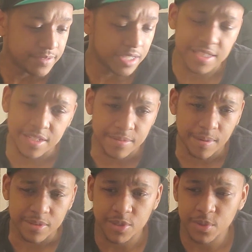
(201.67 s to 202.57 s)
it's
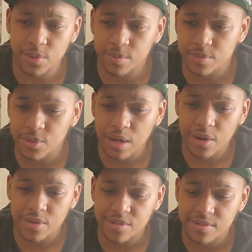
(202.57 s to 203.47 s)
about two
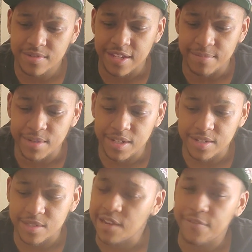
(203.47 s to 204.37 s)
hours, 10
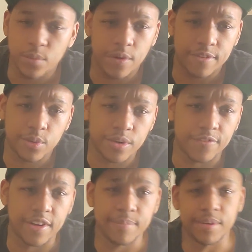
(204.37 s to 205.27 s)
minutes, definitely worth
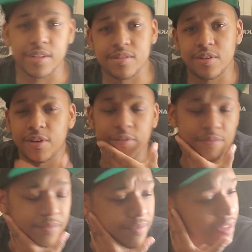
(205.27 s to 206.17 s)
$25, you know.